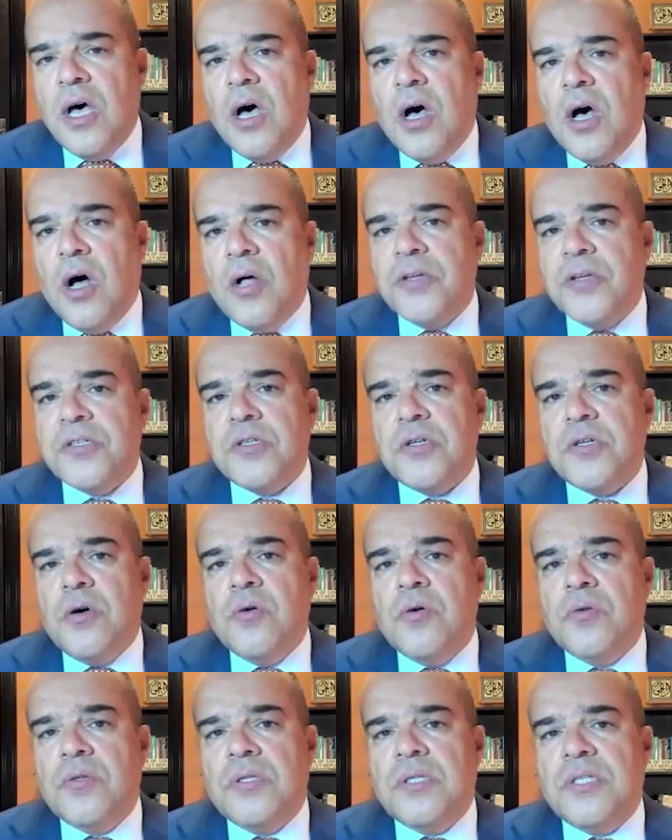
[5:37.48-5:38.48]

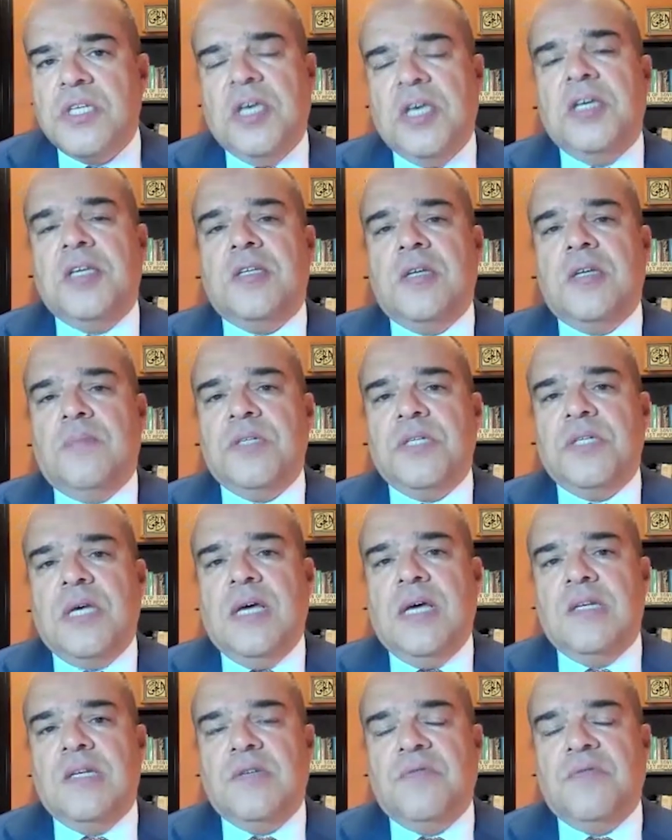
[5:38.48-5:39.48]
also take some
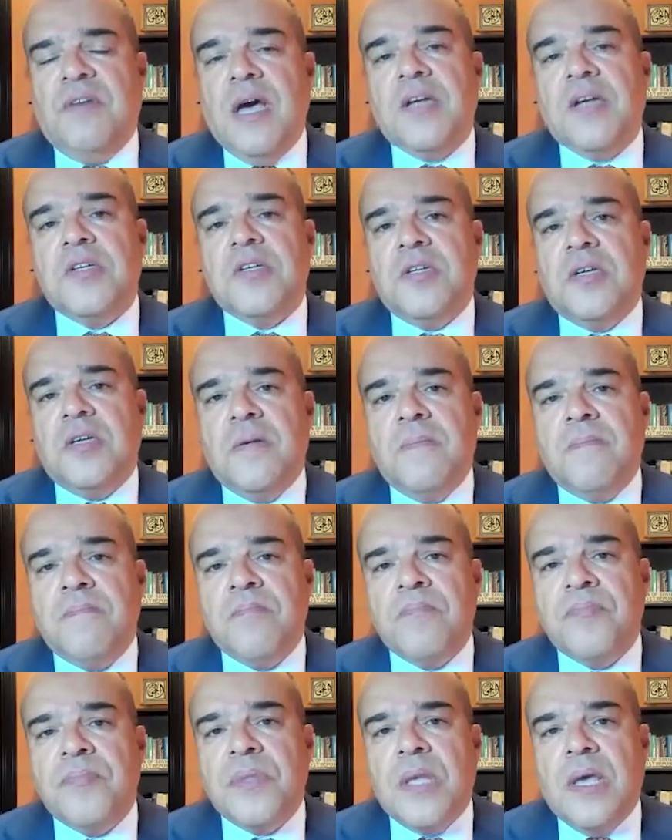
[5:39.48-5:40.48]
satisfaction
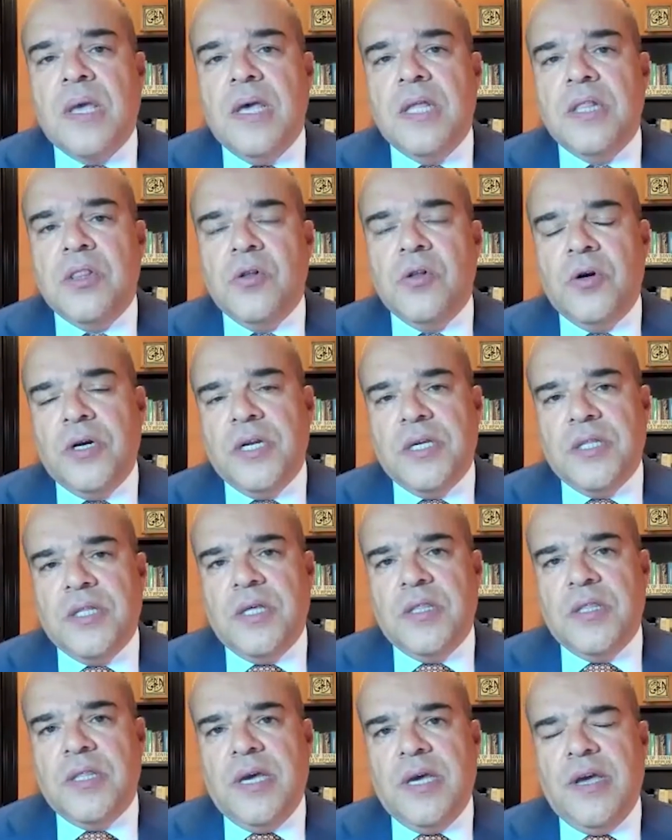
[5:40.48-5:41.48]
in learning
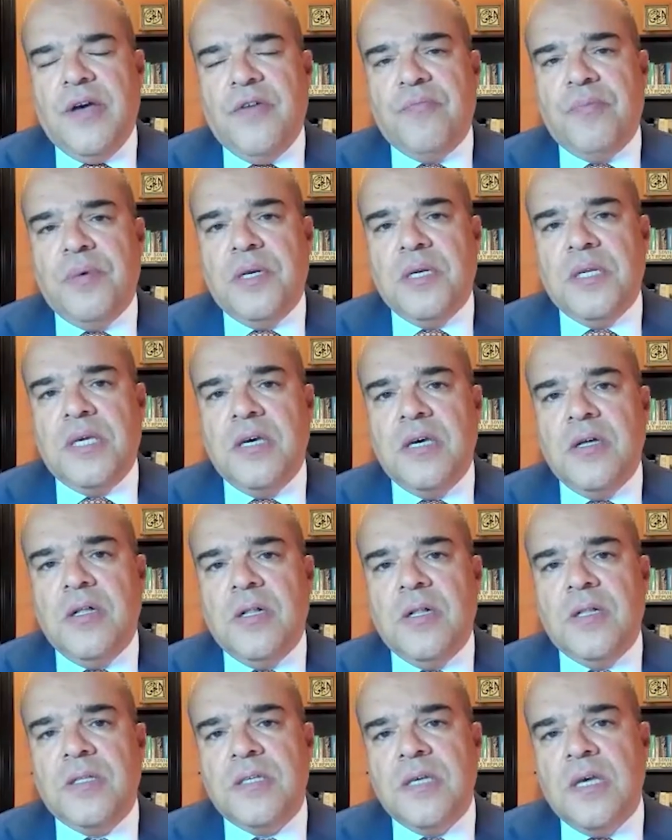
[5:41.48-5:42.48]
that they have been
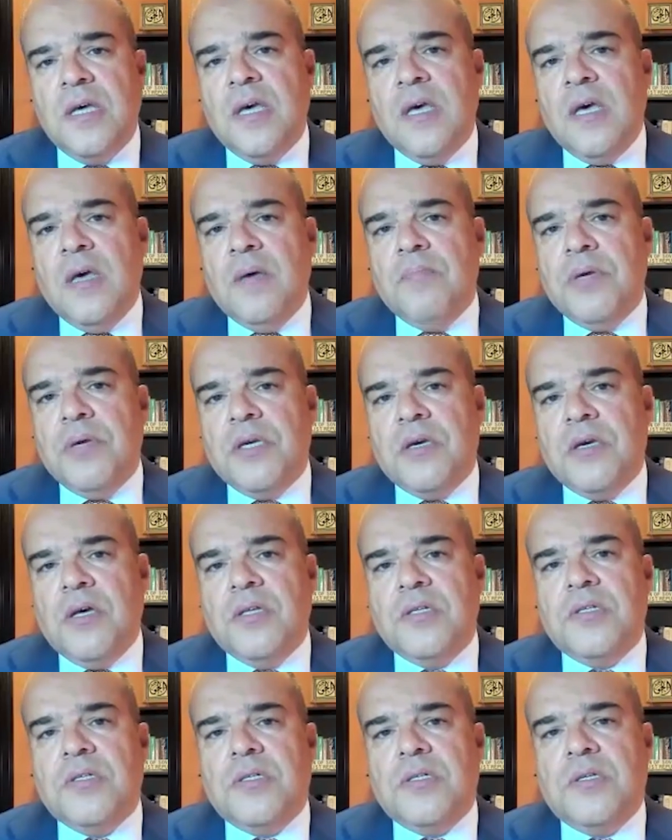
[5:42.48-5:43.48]
killed,
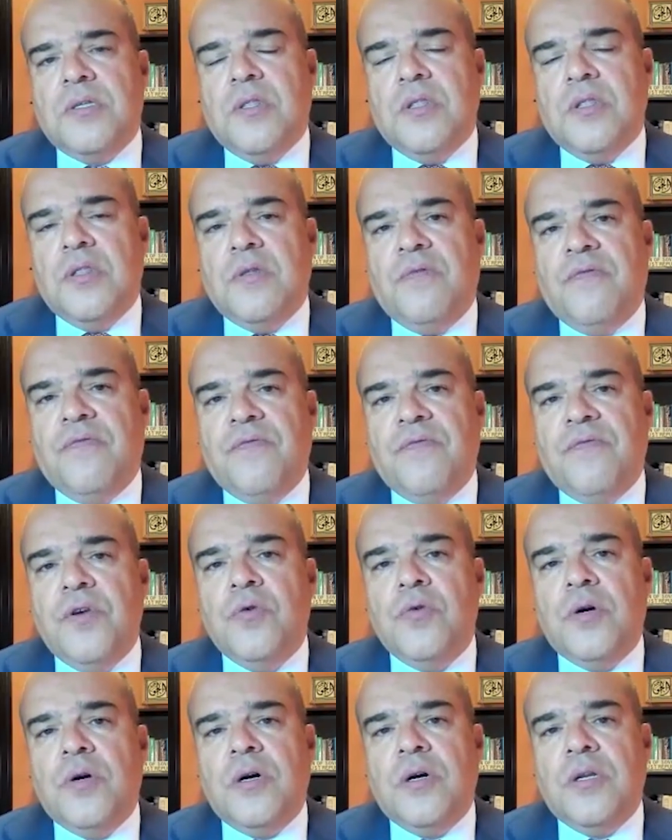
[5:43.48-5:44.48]
because the
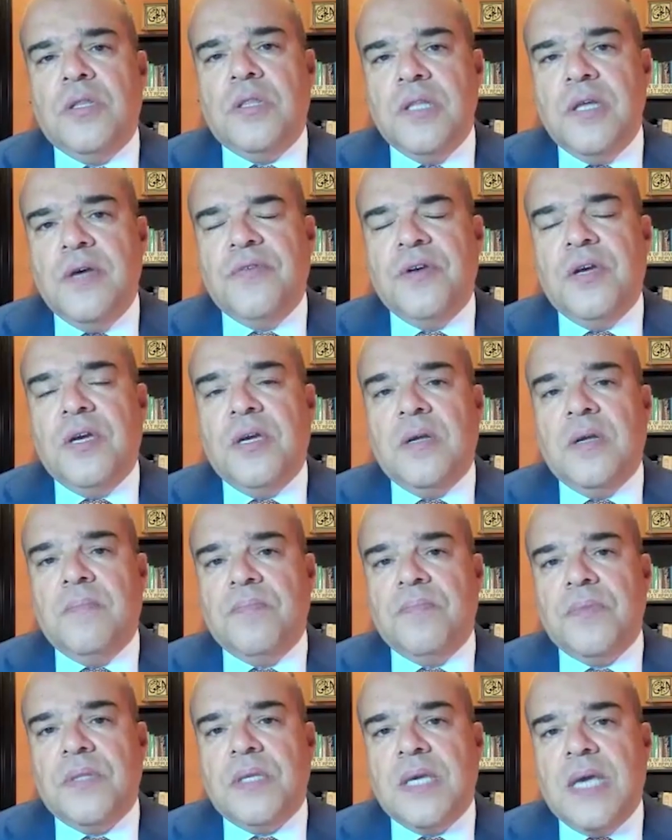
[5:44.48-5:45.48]
fewer living
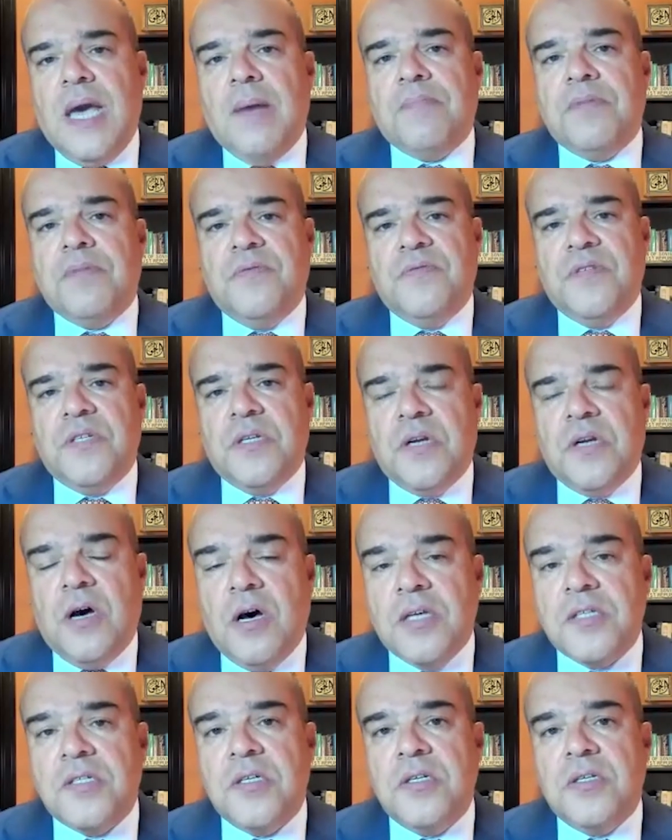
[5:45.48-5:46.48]
captives and
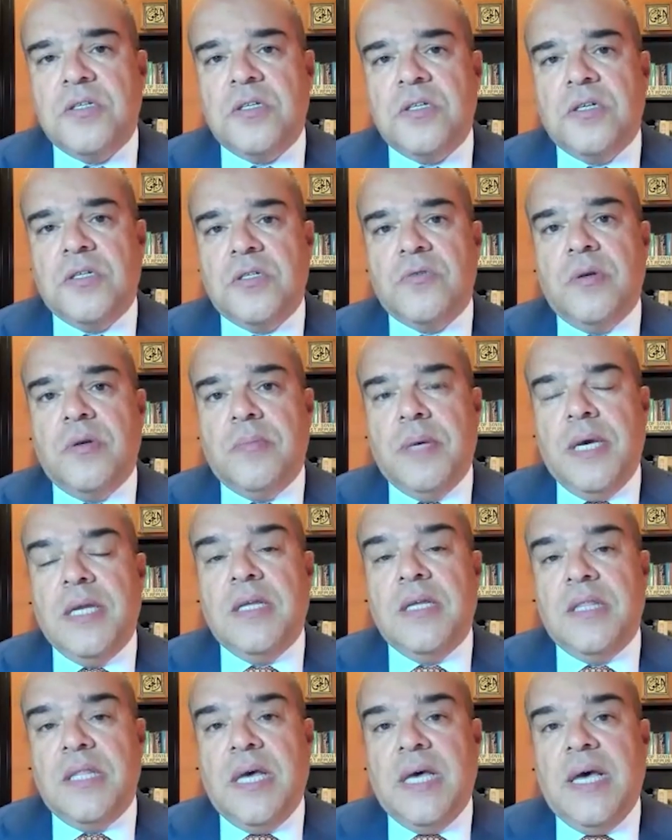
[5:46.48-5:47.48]
hostages remain
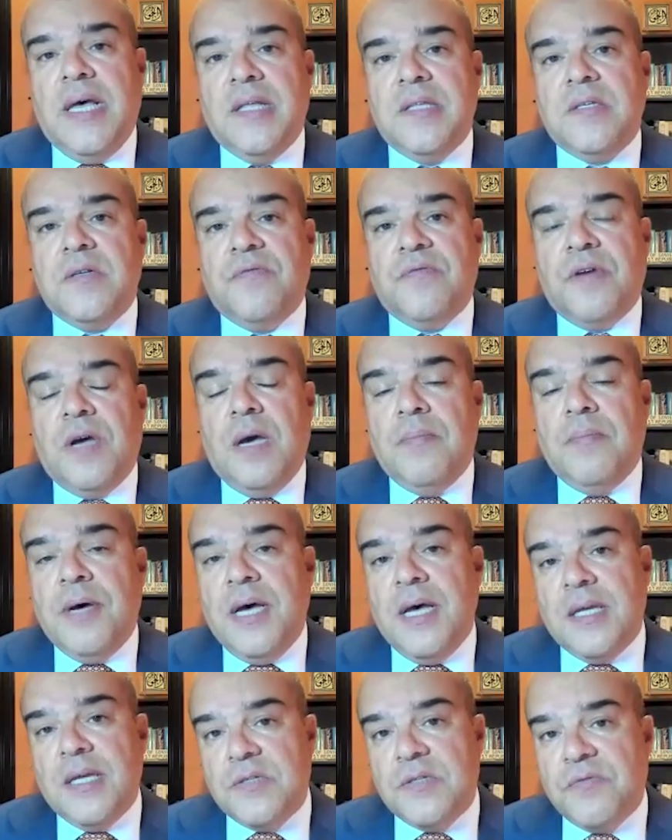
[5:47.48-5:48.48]
in the hands of
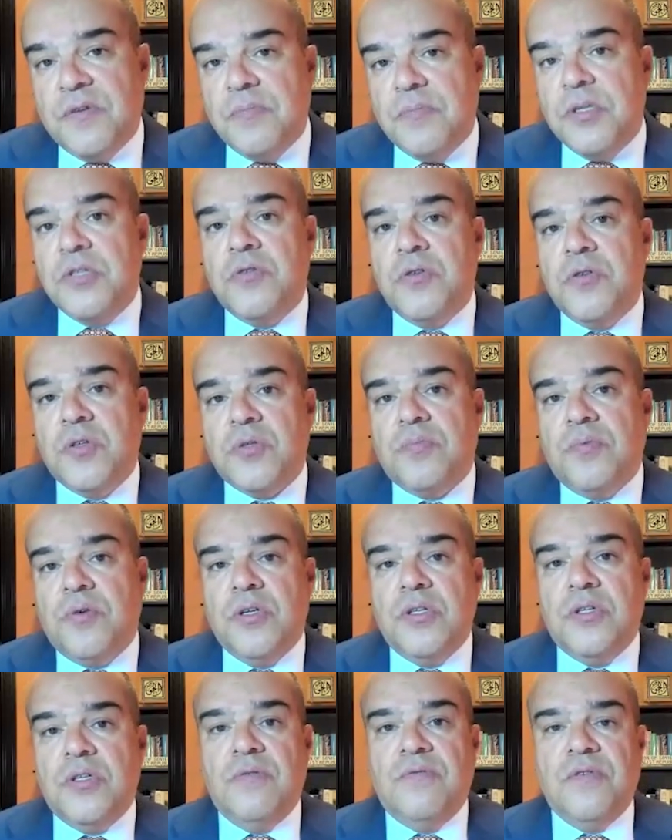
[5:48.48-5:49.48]
Hamas, from Israel's
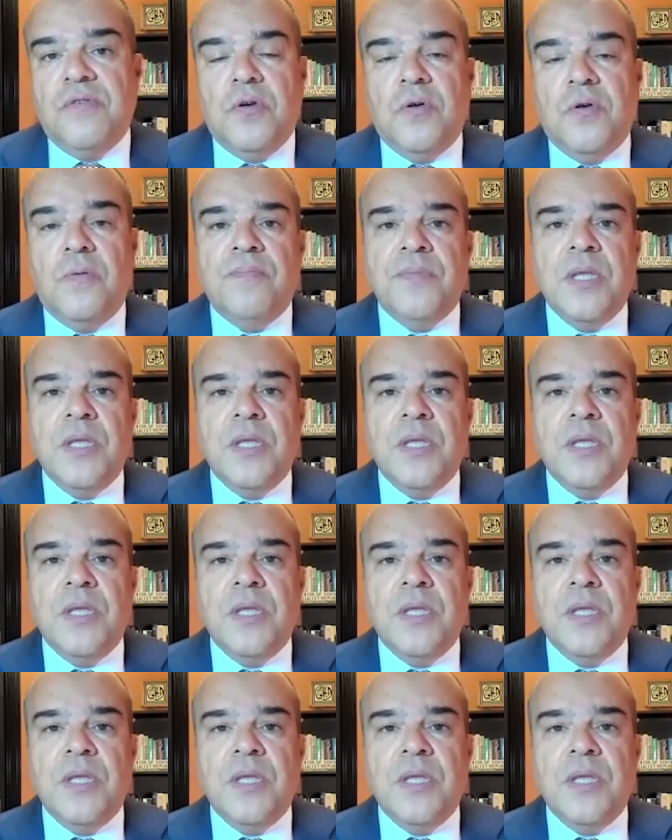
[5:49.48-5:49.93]
point of view,